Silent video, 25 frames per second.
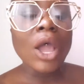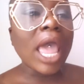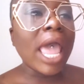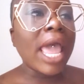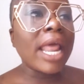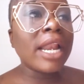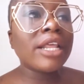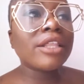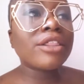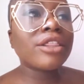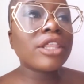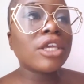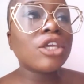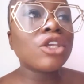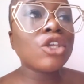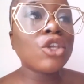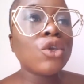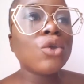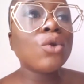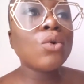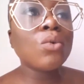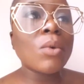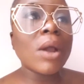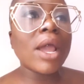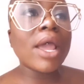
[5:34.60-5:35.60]
Anything
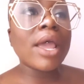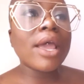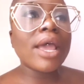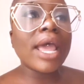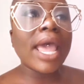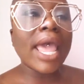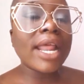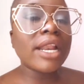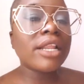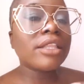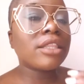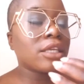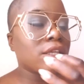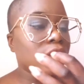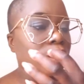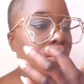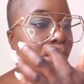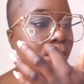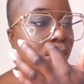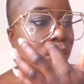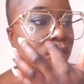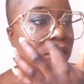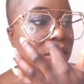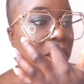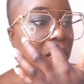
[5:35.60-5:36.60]
you wear, anything you
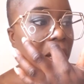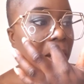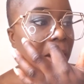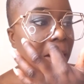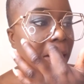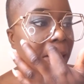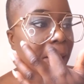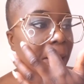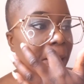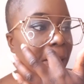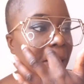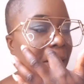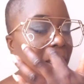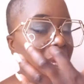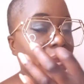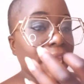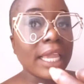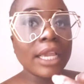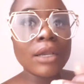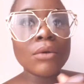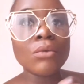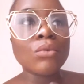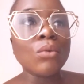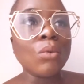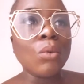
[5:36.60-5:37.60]
put on,
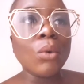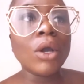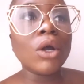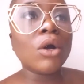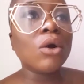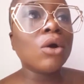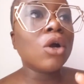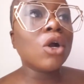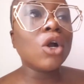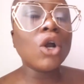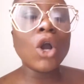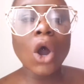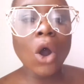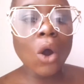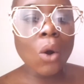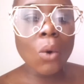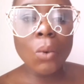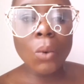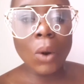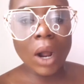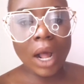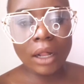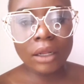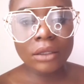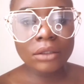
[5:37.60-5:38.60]
it will go
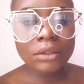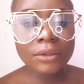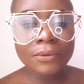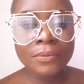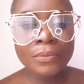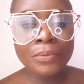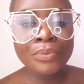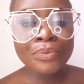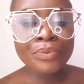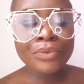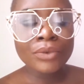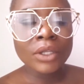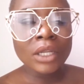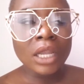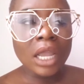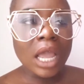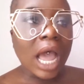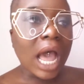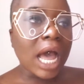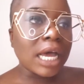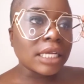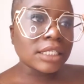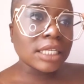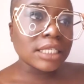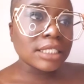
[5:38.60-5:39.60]
well.
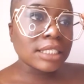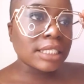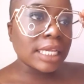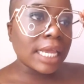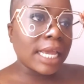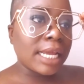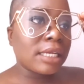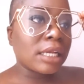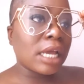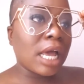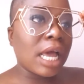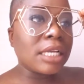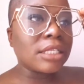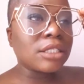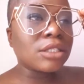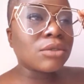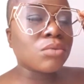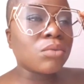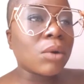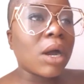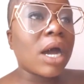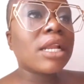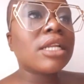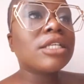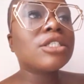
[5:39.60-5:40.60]
As I said, as
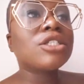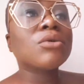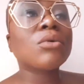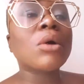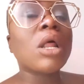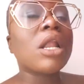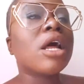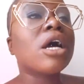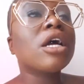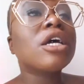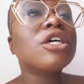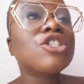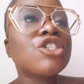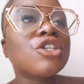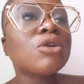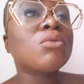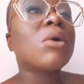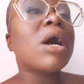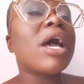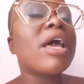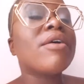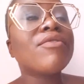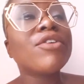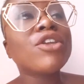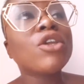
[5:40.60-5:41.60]
well as, well, as long as you,
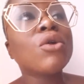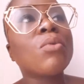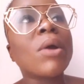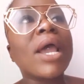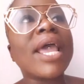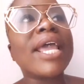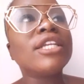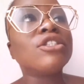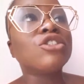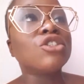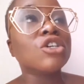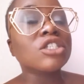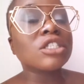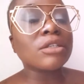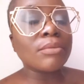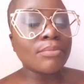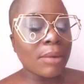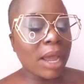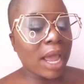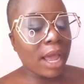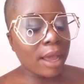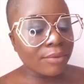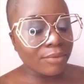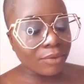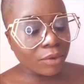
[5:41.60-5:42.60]
whatever you wear, it doesn't
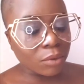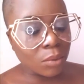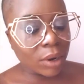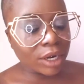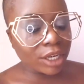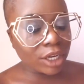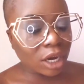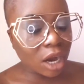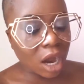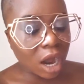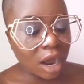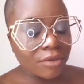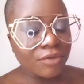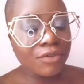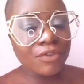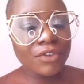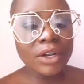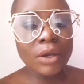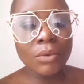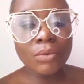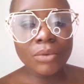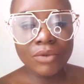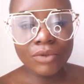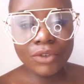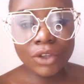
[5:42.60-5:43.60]
matter. But when you're
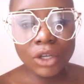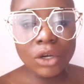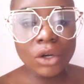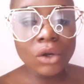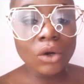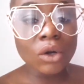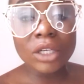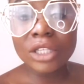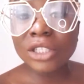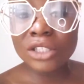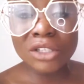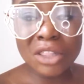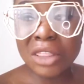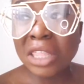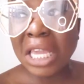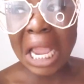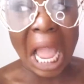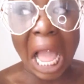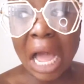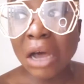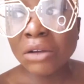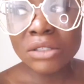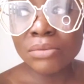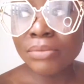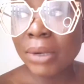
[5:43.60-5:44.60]
confident with your look, nothing
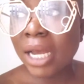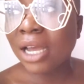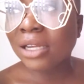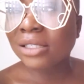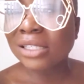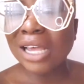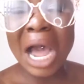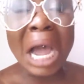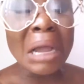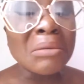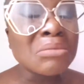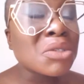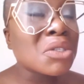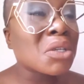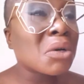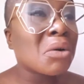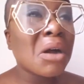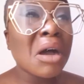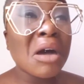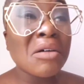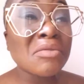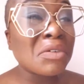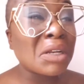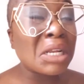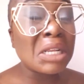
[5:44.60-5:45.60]
else matters. I'm so
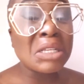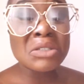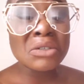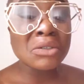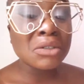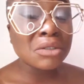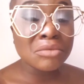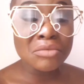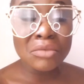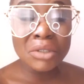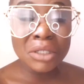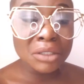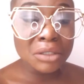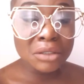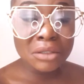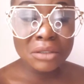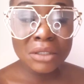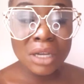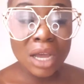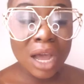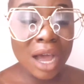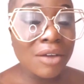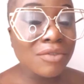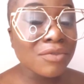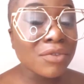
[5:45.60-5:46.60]
confident, it's unreal.
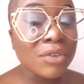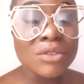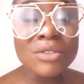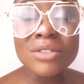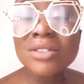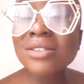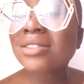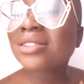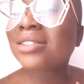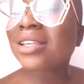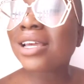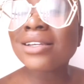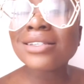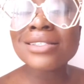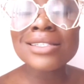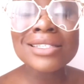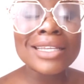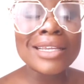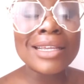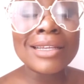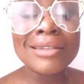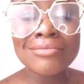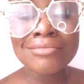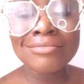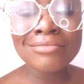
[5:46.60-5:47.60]
I feel
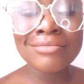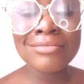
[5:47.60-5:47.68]
sexy.